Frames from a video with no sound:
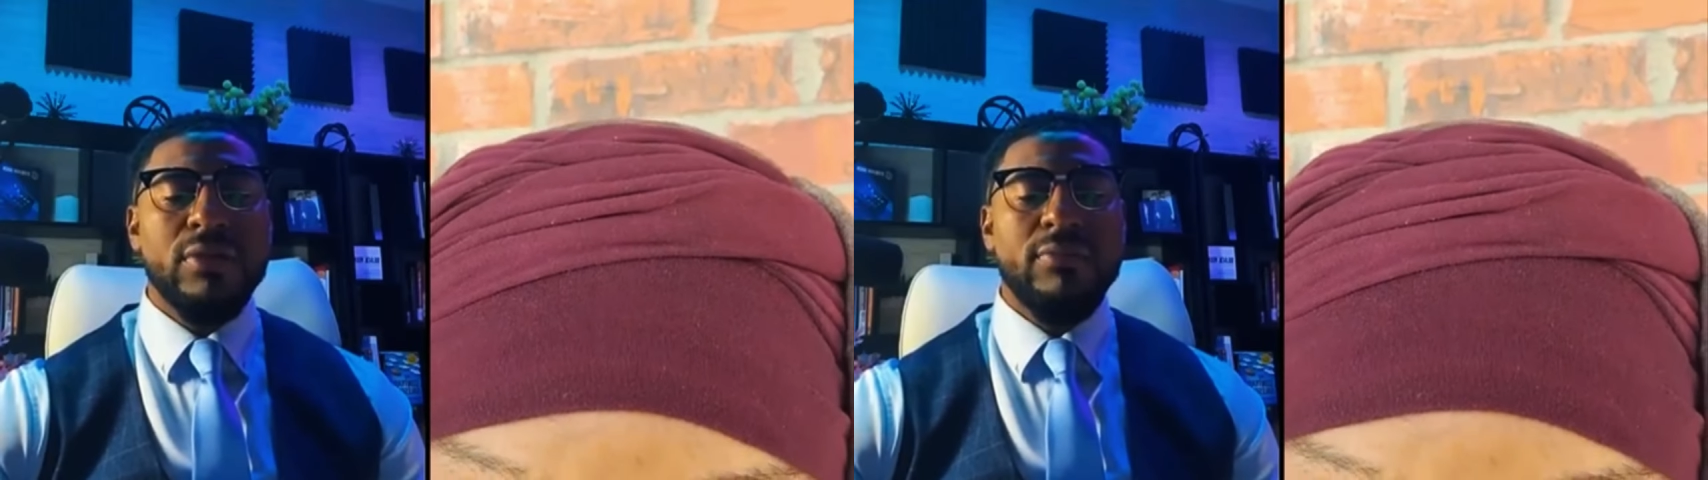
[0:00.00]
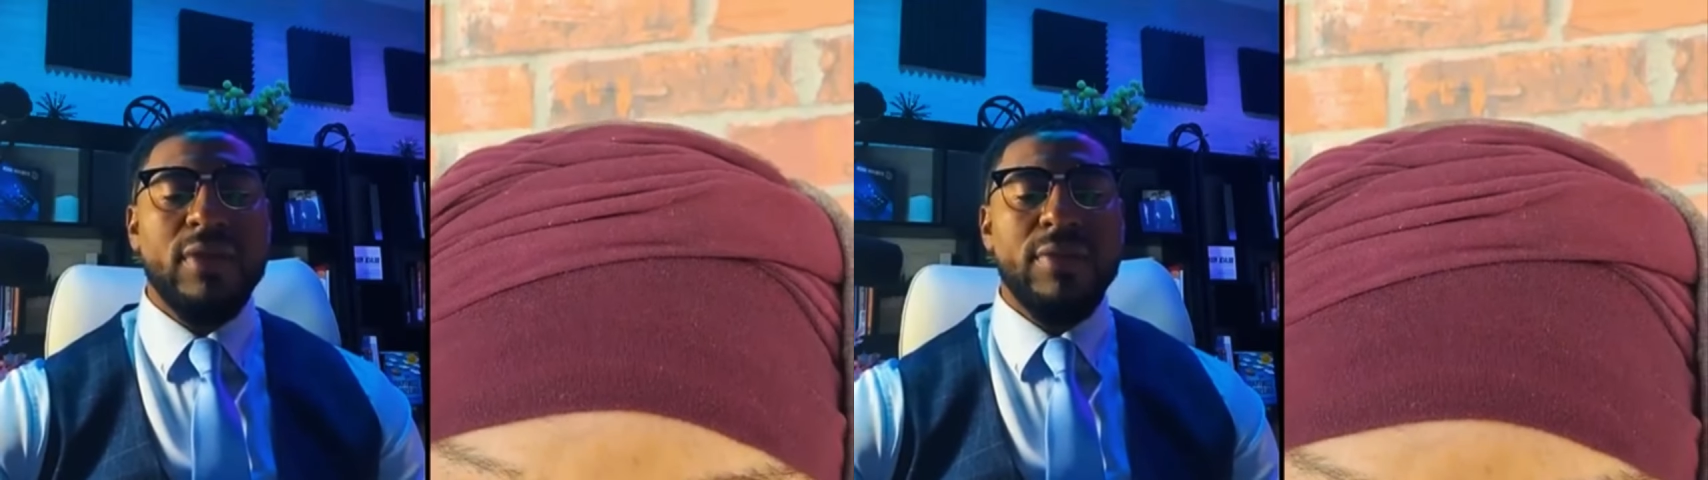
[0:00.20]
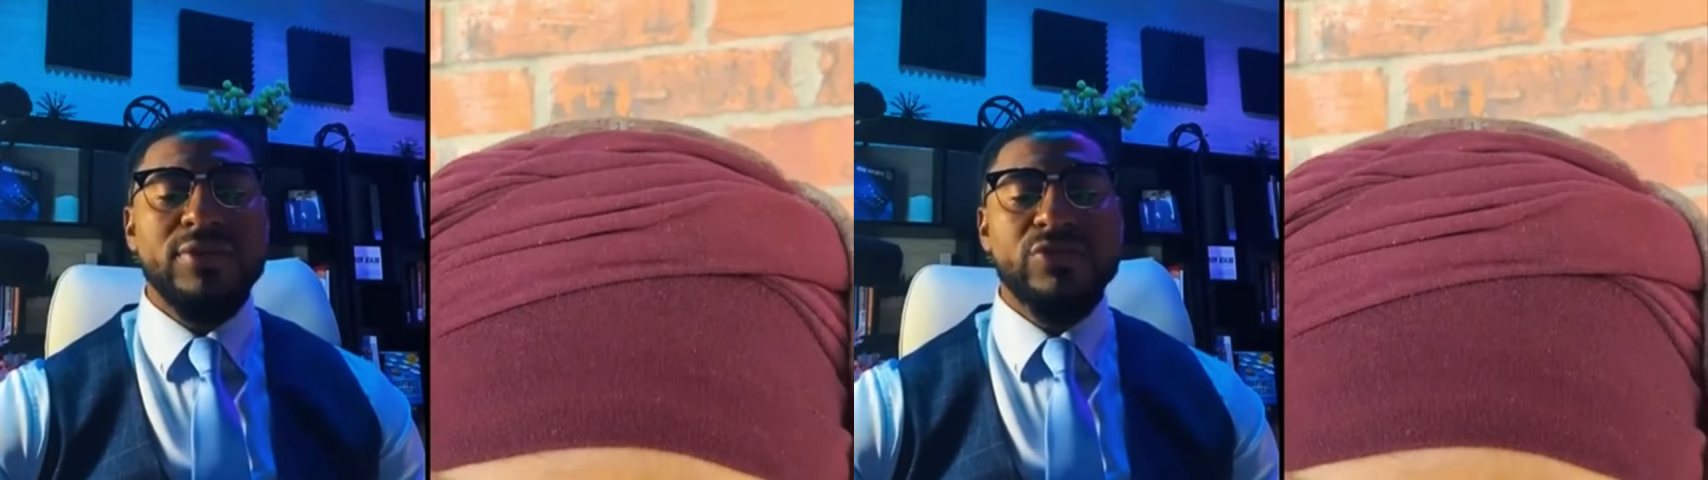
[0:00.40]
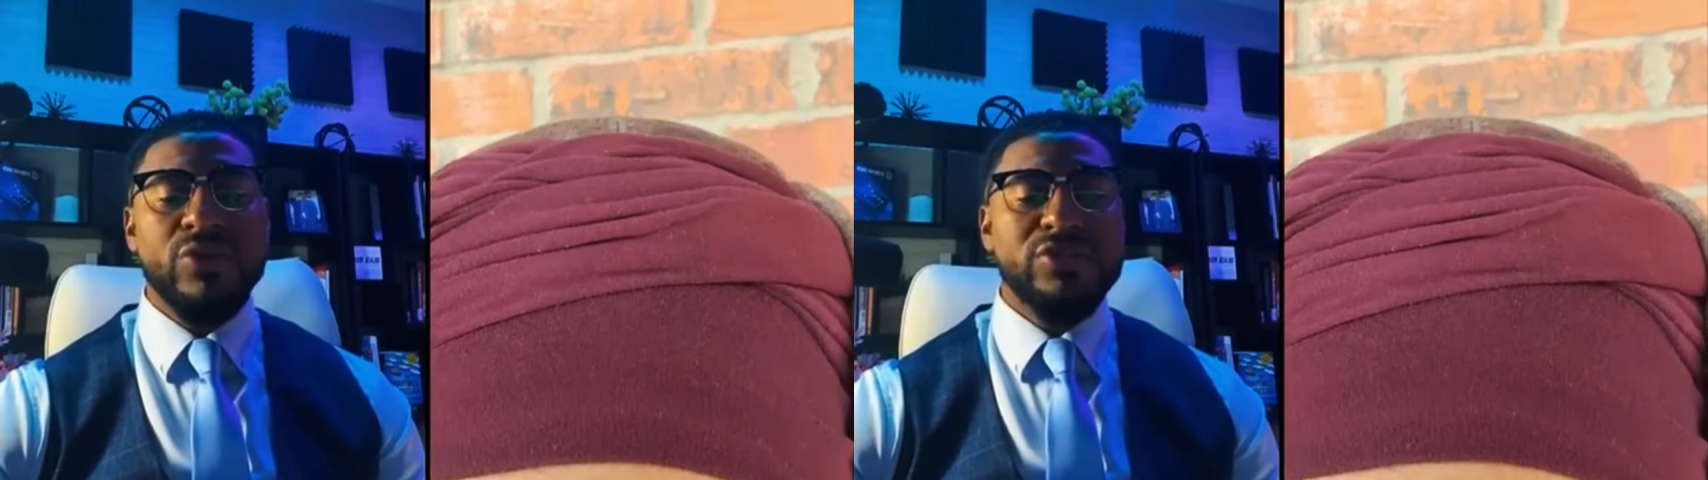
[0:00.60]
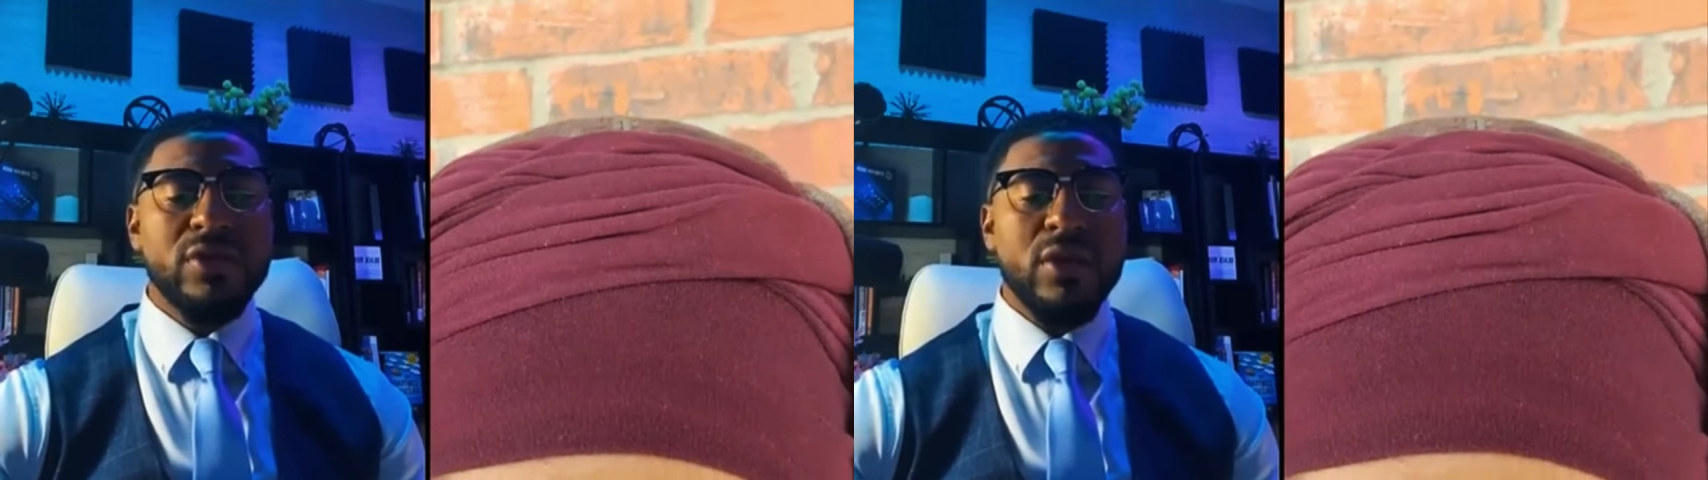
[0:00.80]
maybe
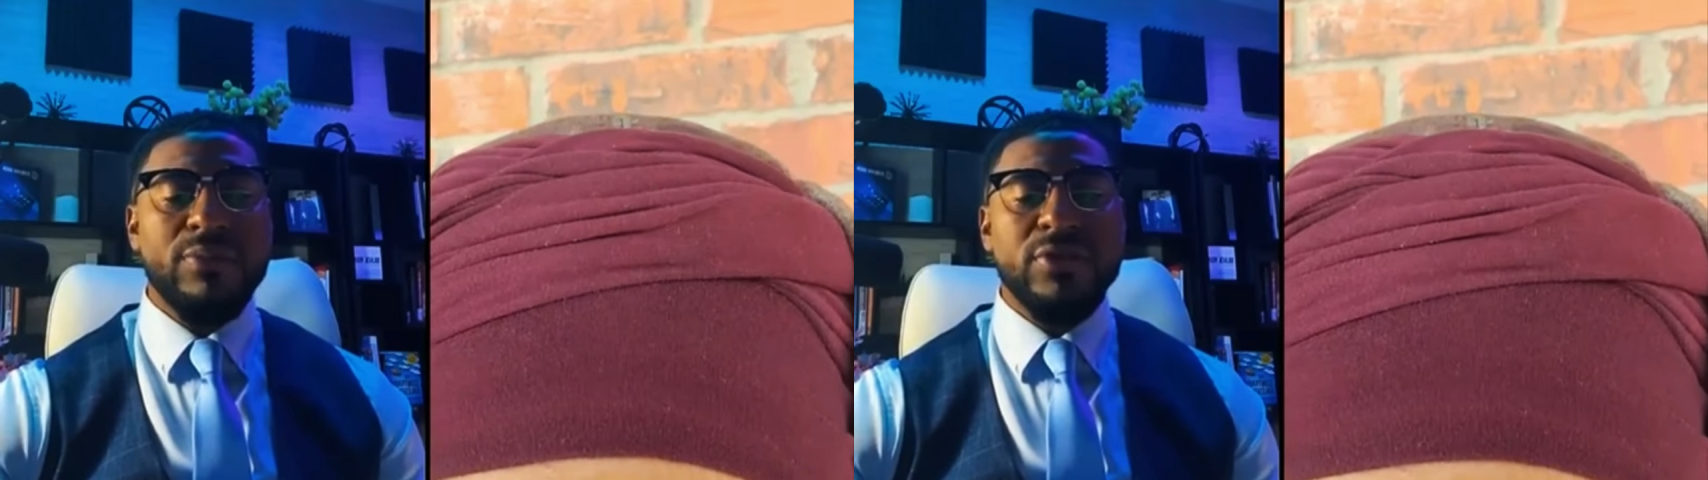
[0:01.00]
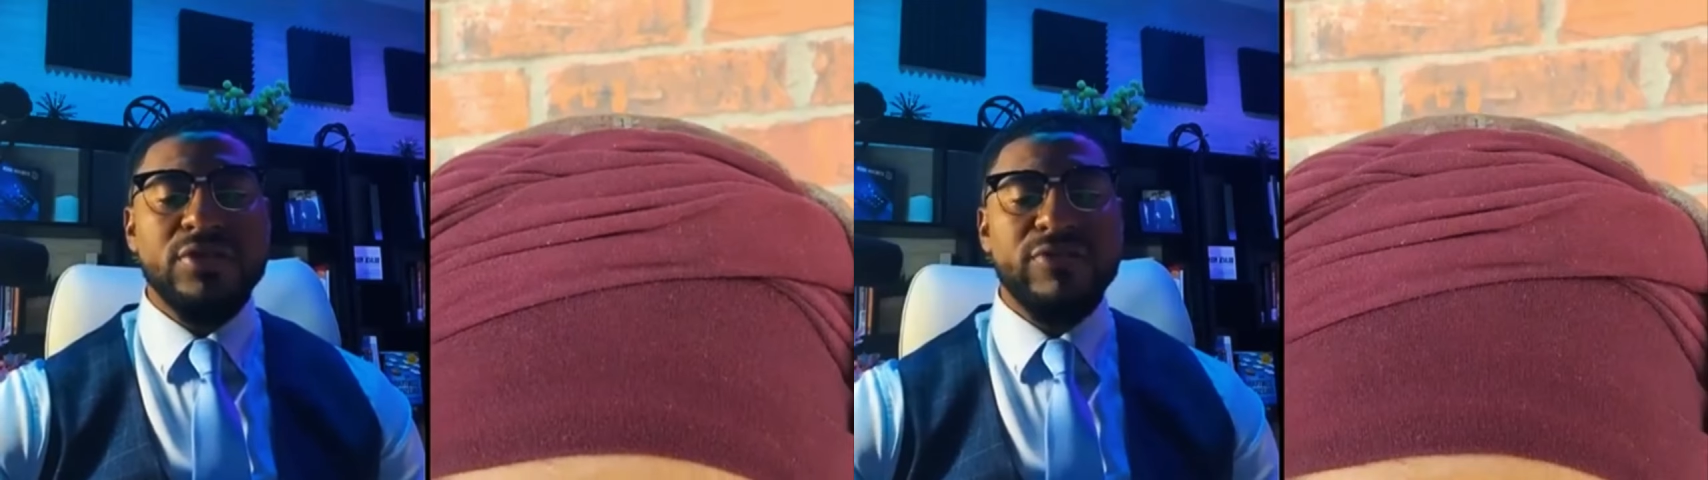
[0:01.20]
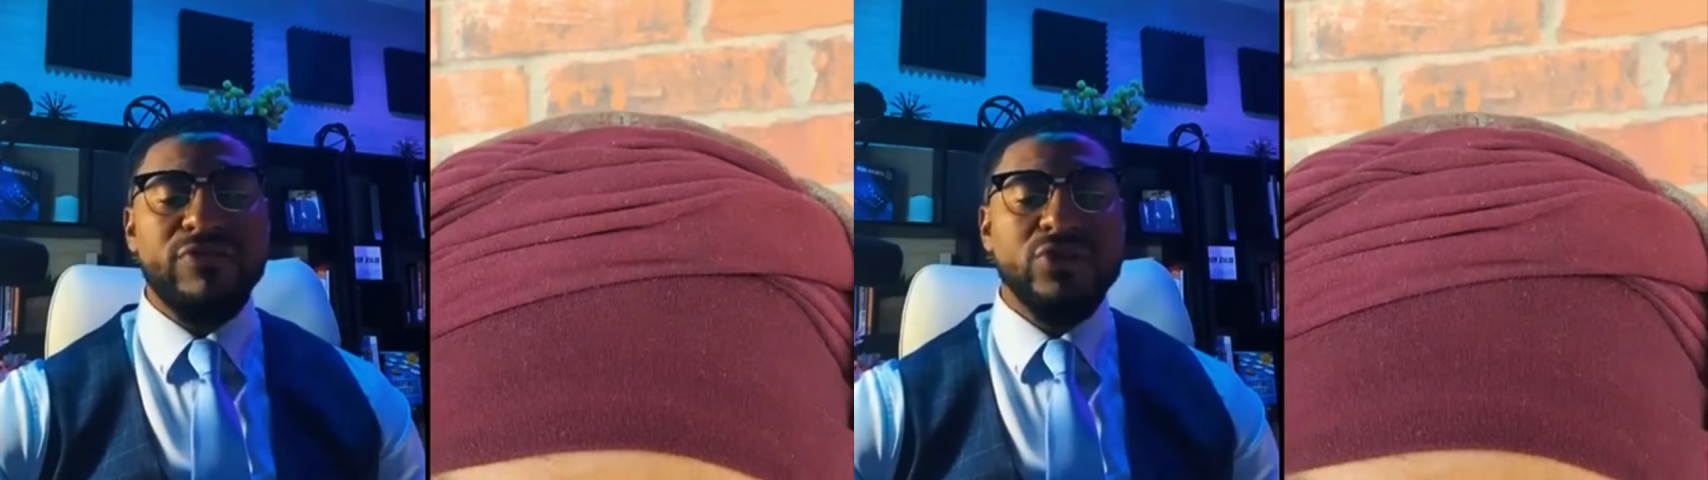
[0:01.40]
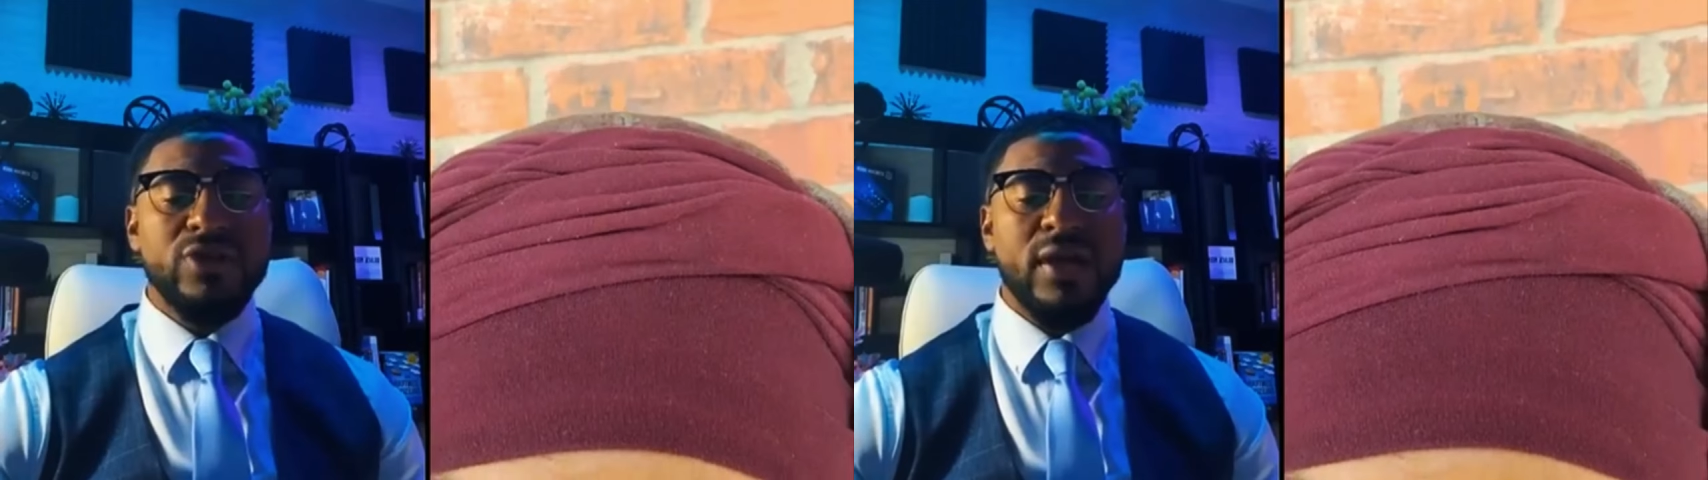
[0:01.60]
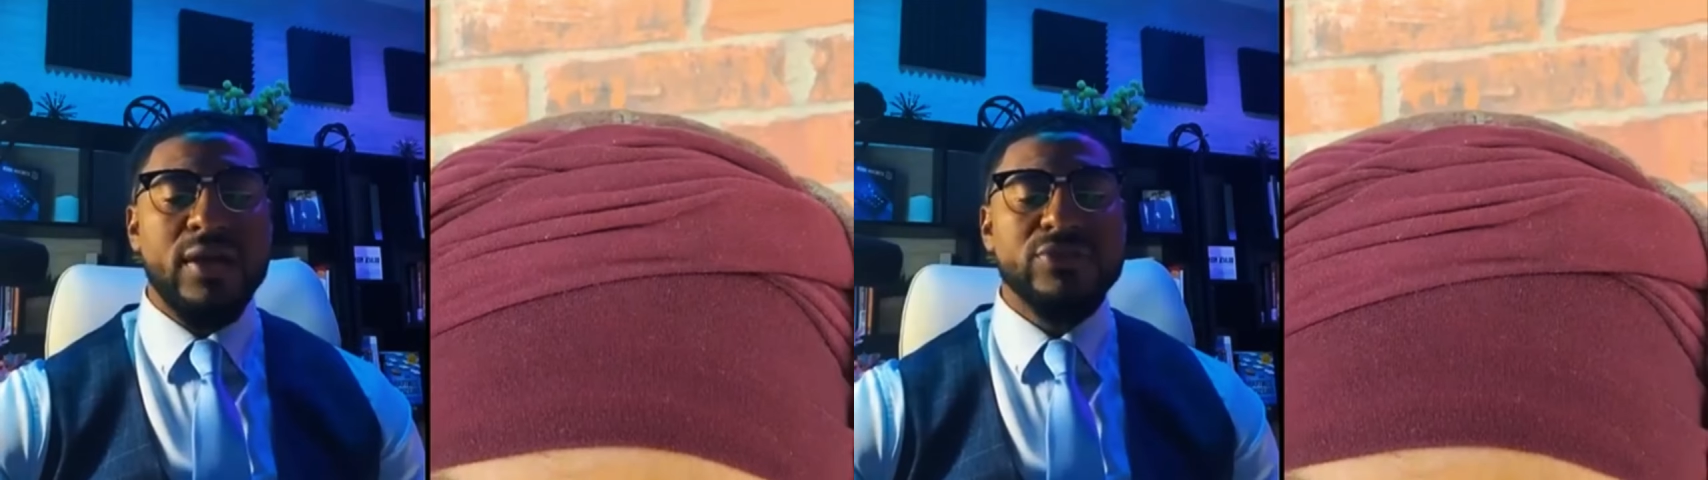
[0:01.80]
switched companies a few
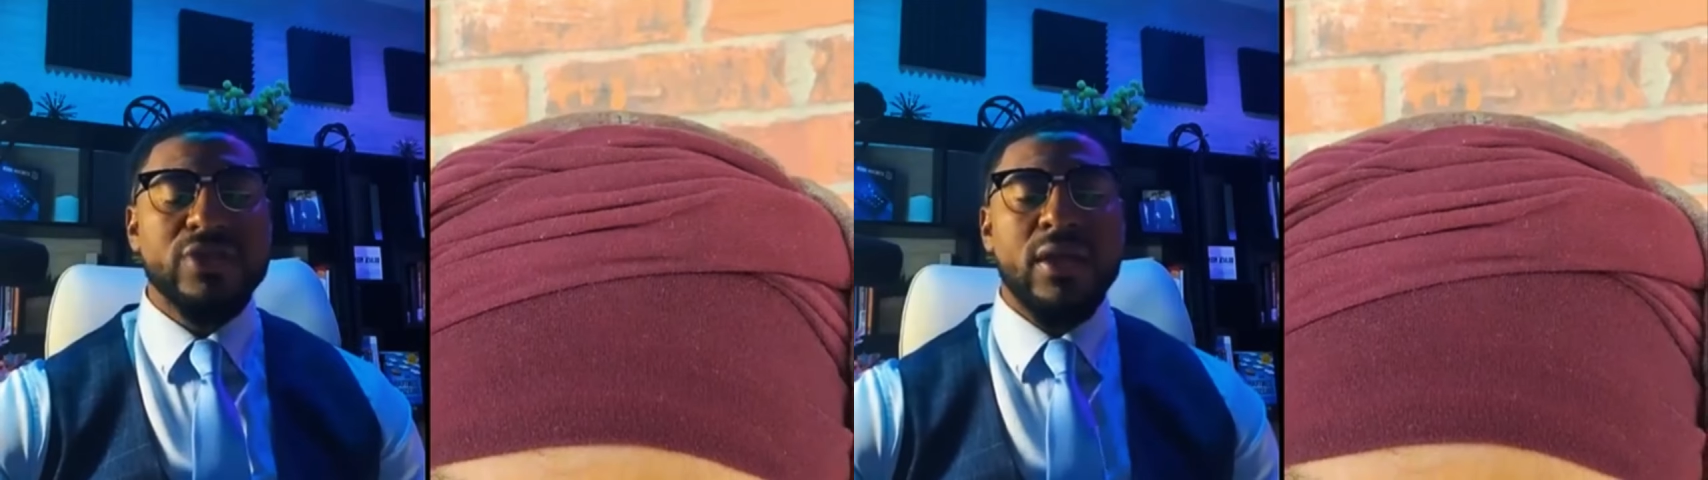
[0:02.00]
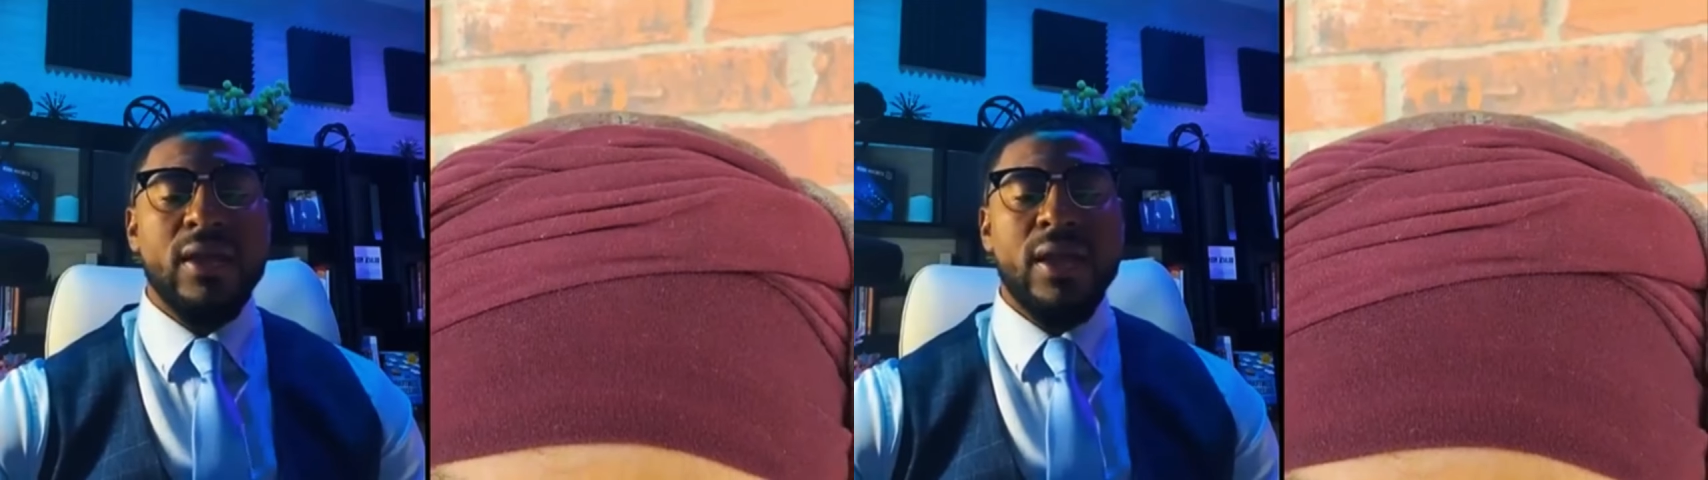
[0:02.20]
times,